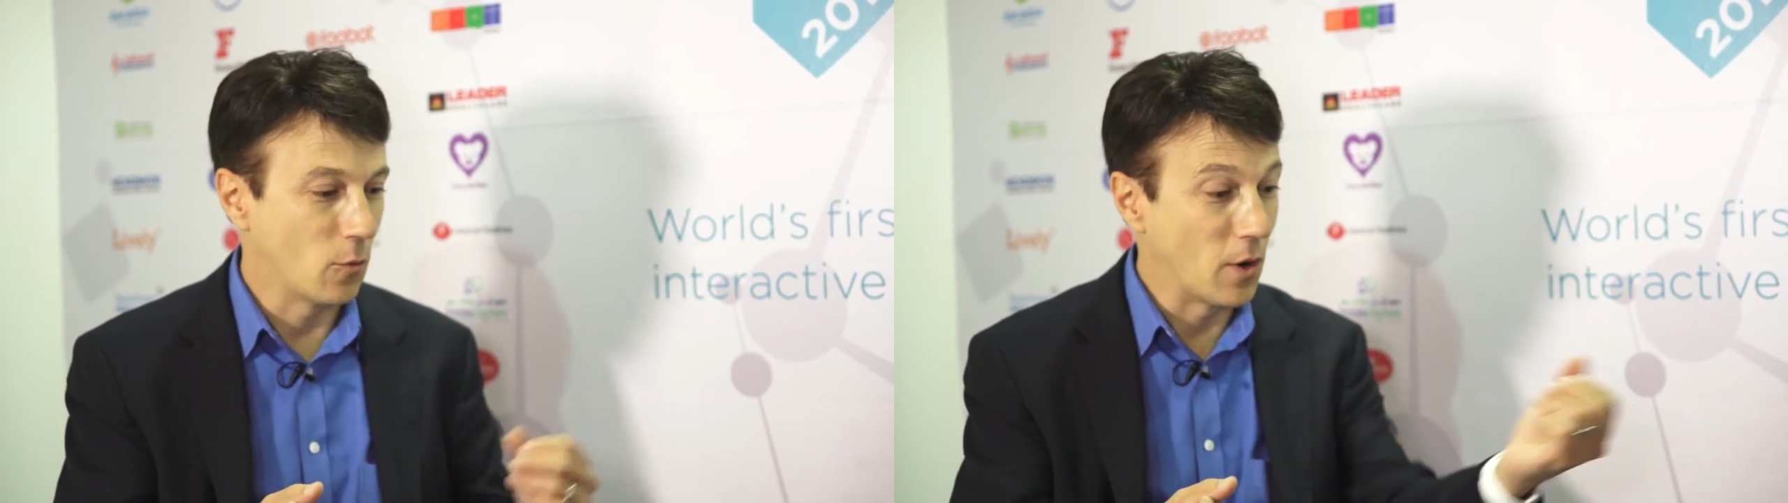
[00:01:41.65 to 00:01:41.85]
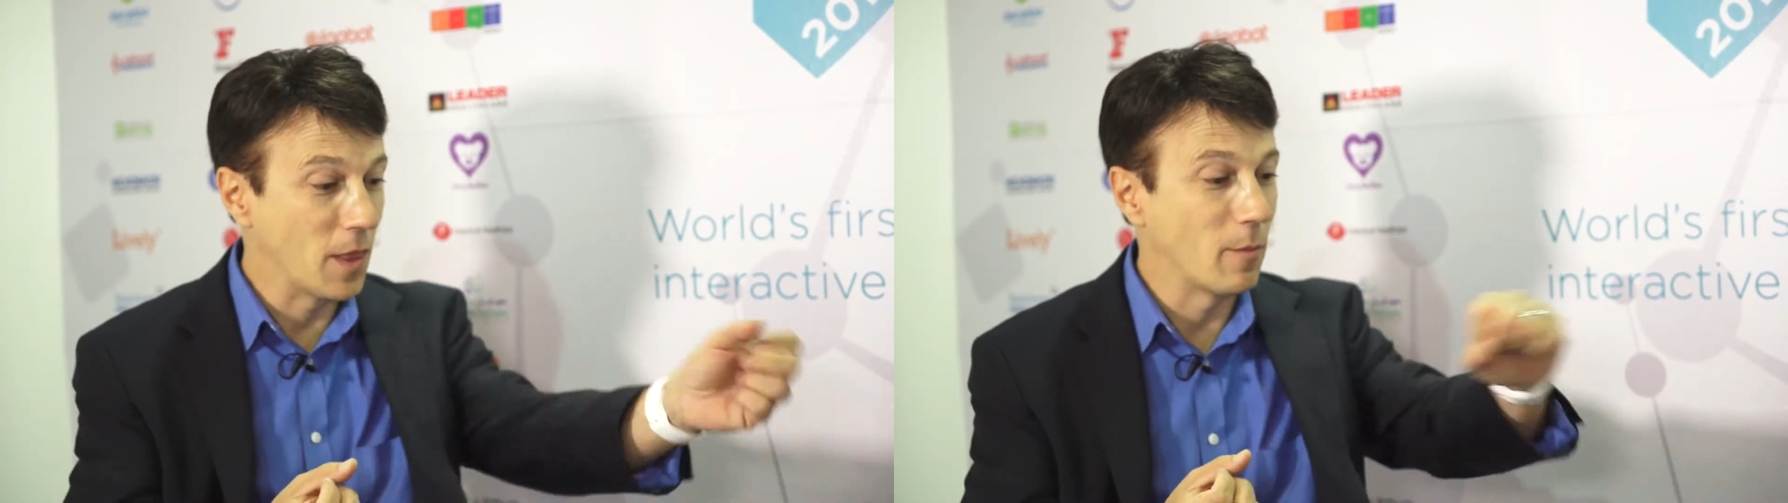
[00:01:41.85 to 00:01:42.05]

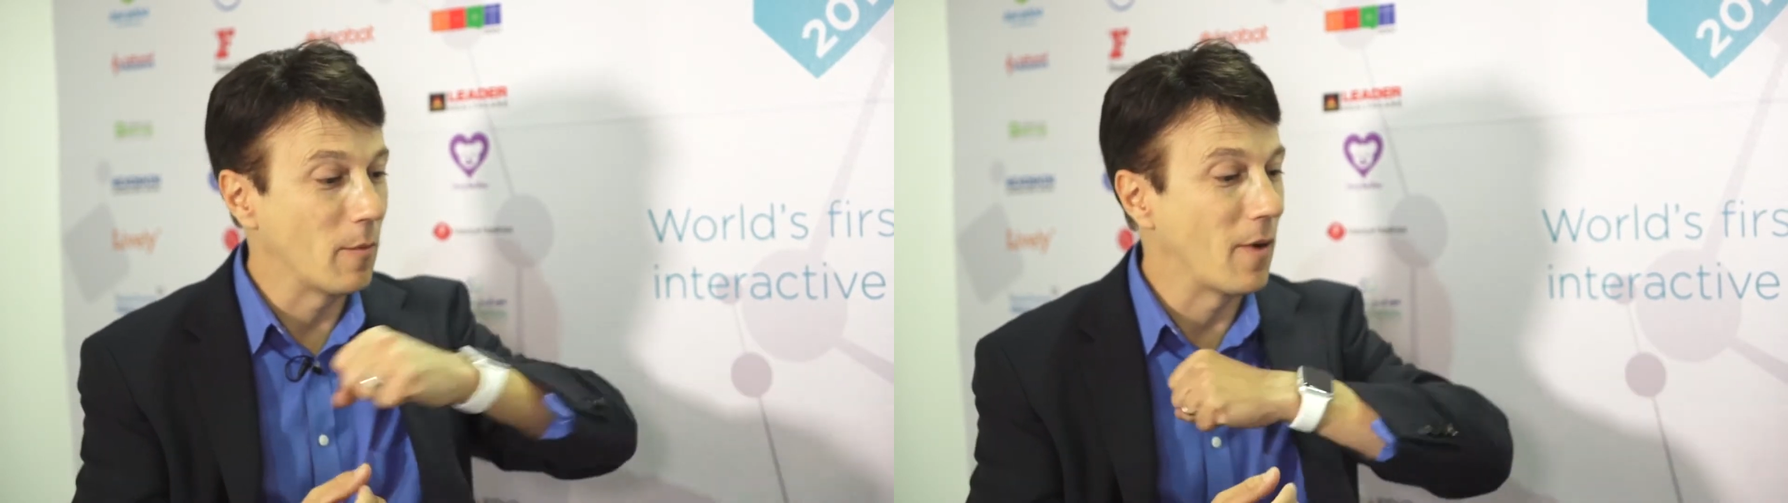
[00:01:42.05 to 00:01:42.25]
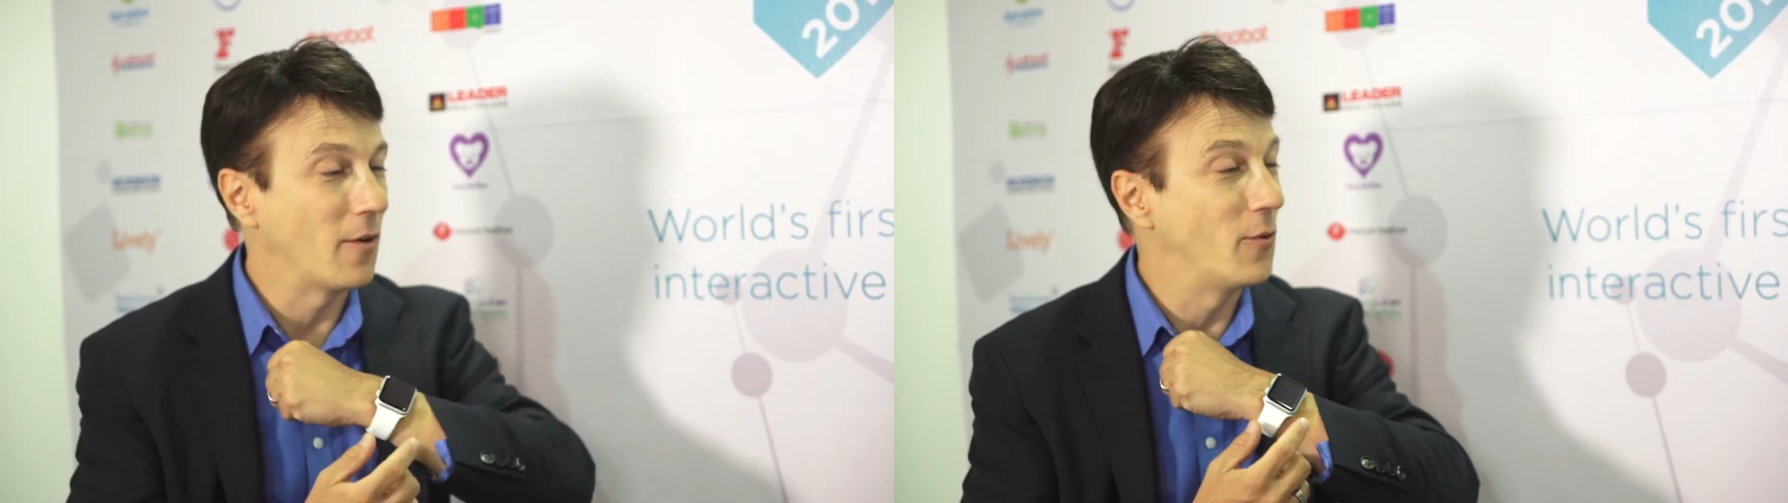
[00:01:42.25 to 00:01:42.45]
wear them
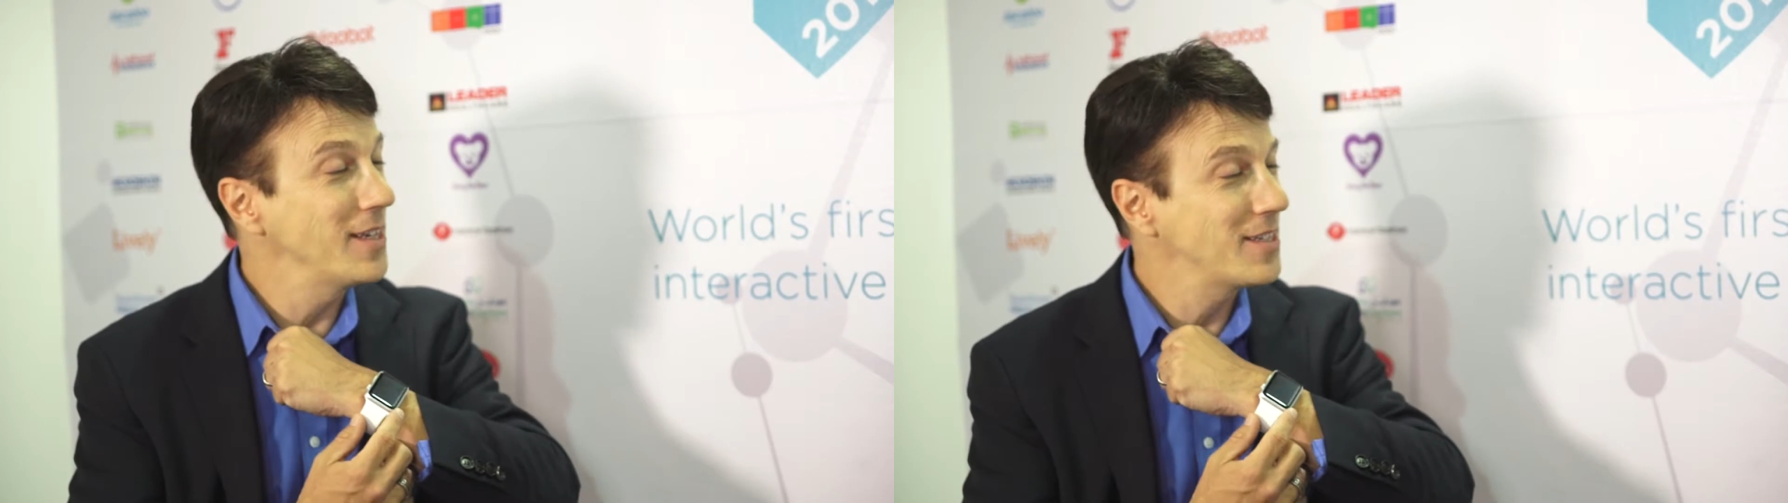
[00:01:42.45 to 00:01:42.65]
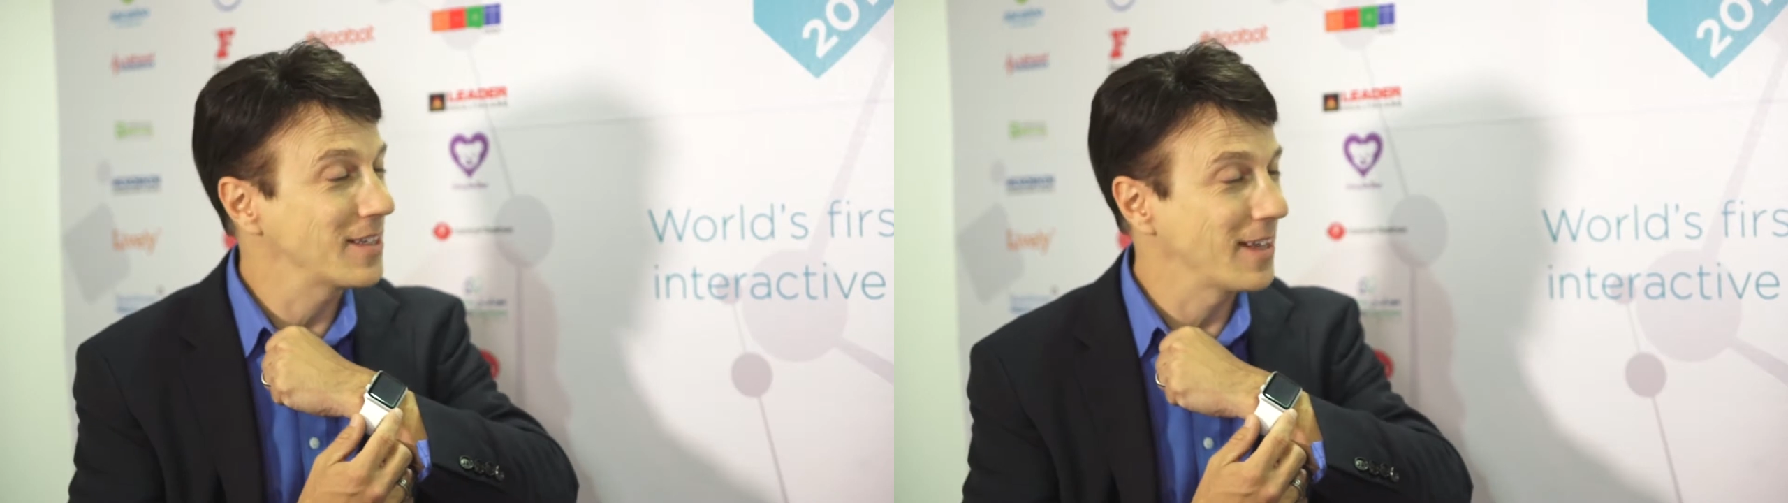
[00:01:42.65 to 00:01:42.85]
on my
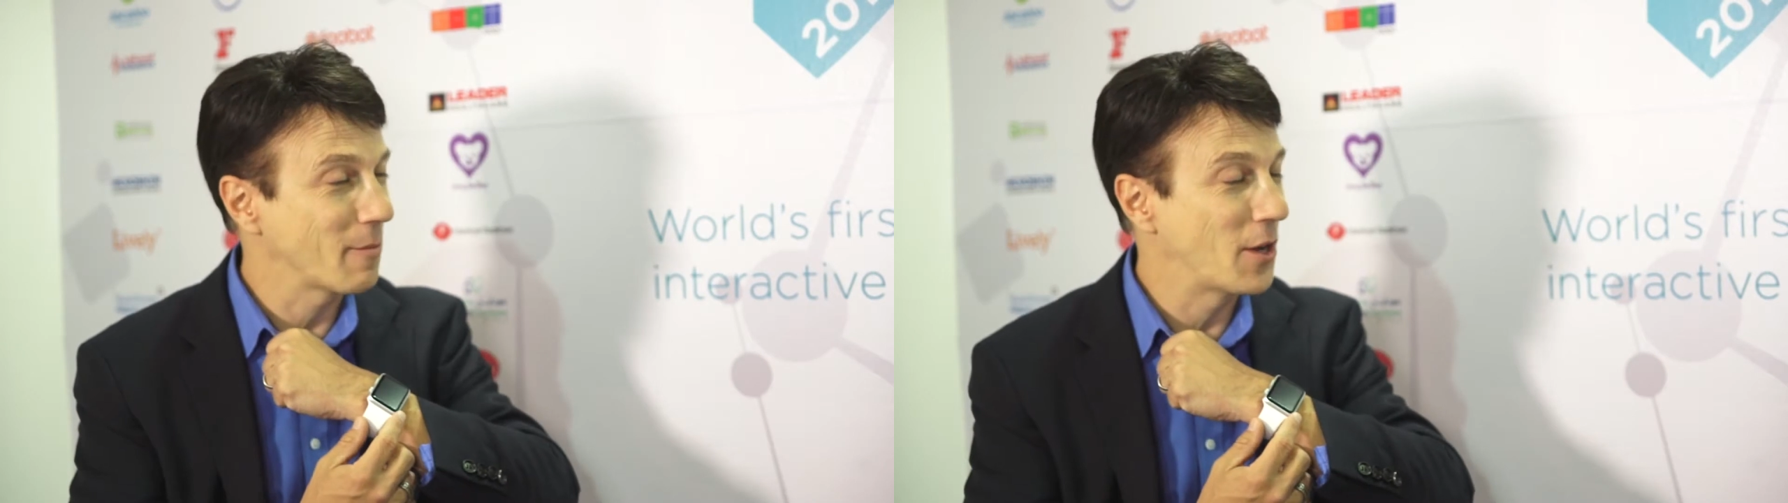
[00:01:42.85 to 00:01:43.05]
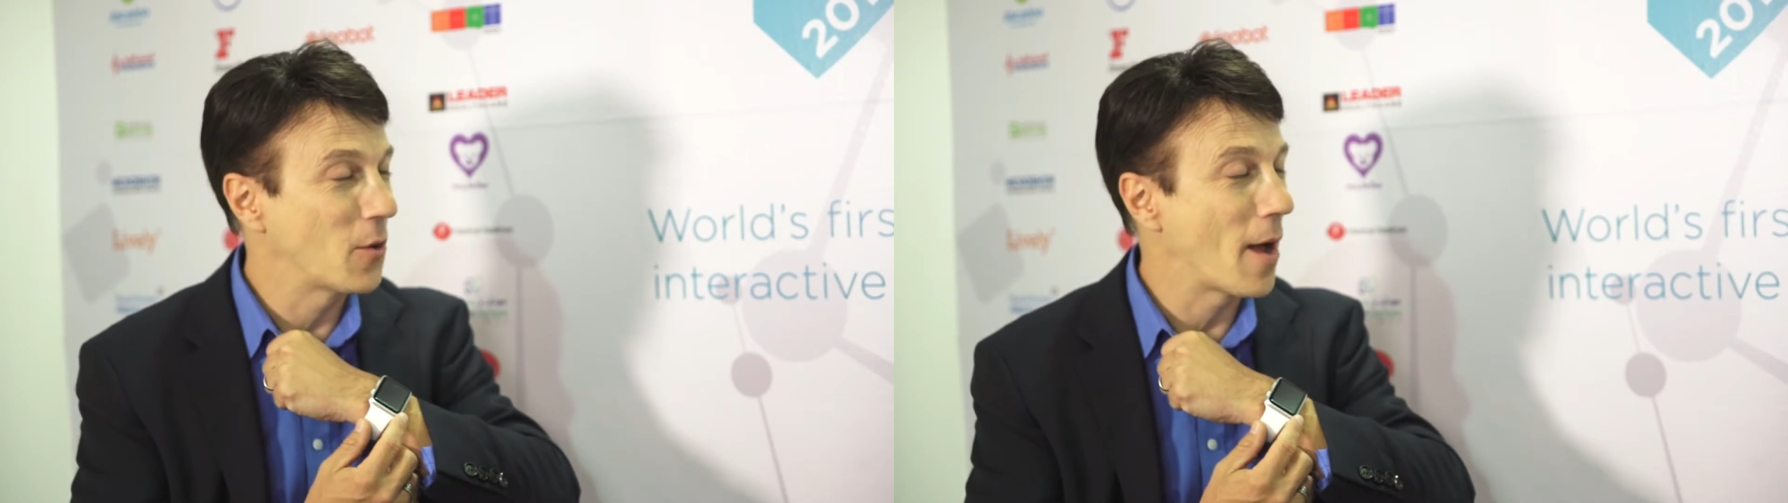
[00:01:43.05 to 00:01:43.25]
wrist,
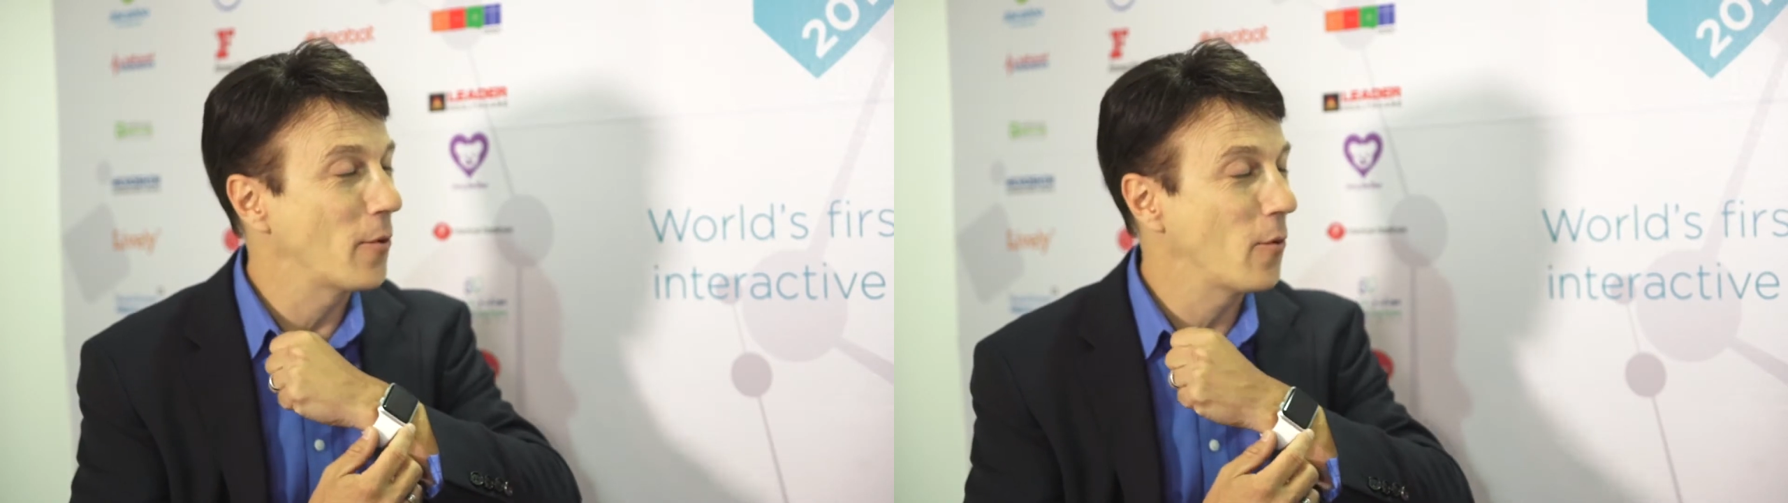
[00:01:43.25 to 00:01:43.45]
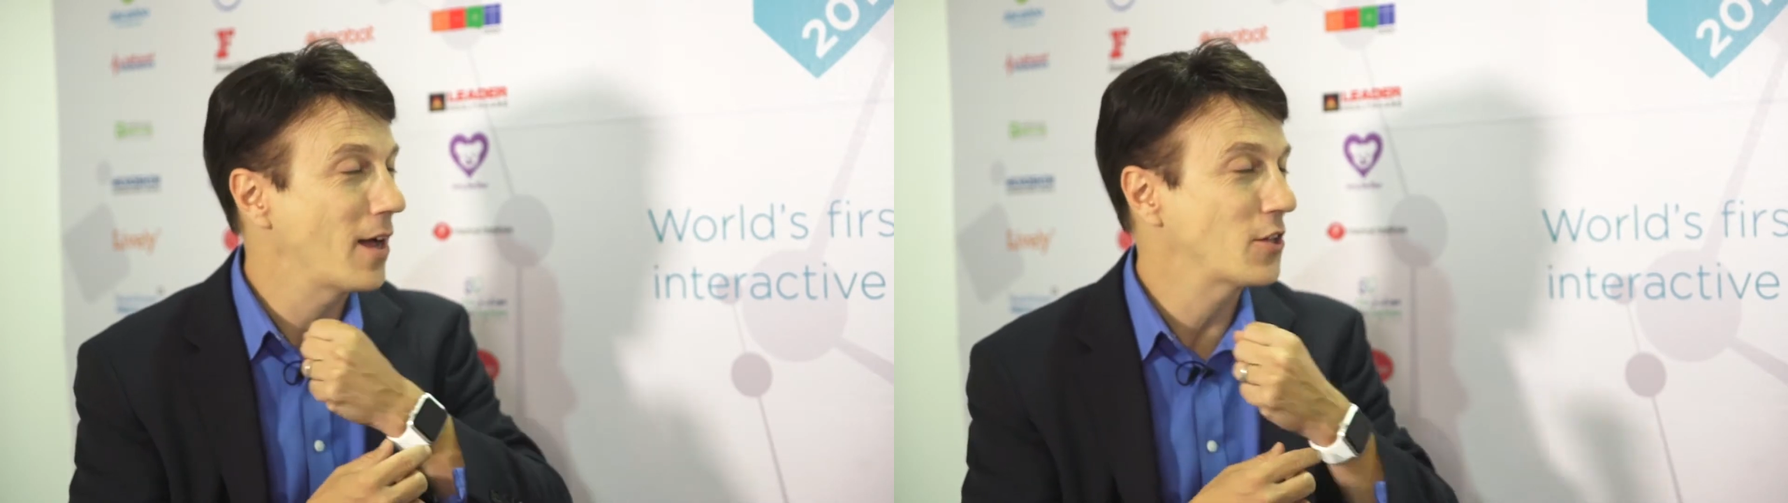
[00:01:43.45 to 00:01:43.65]
like my new
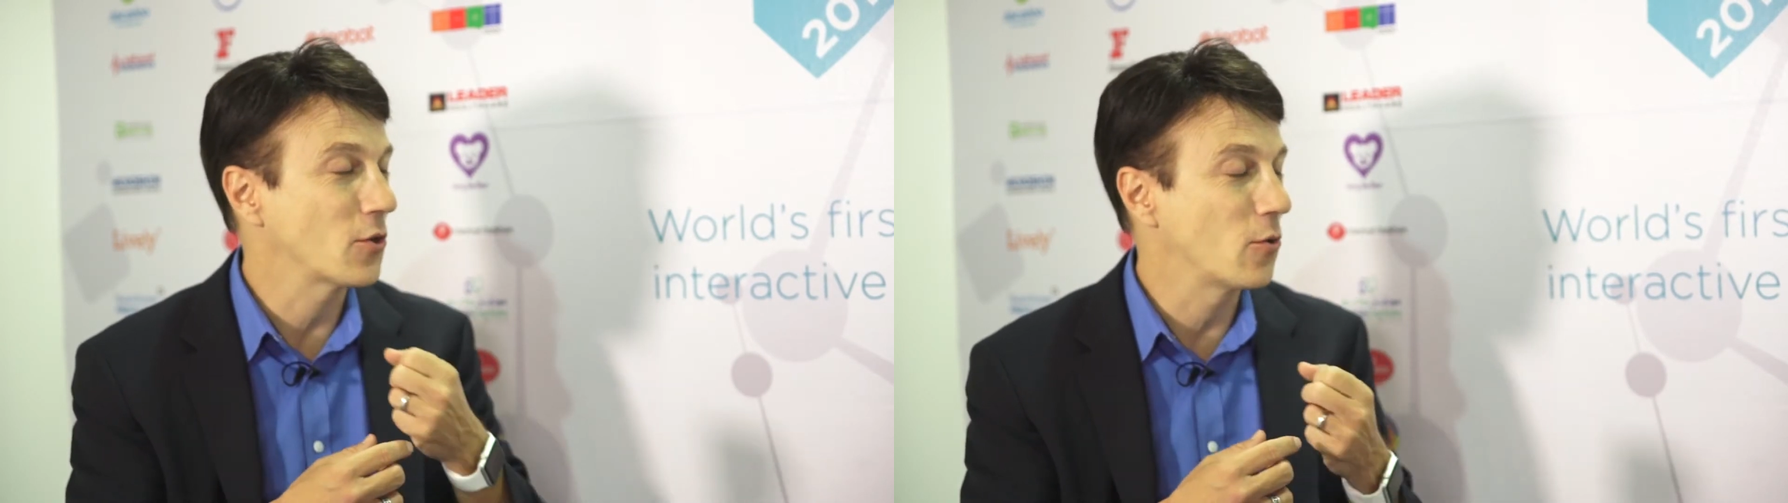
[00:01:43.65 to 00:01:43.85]
Apple Watch,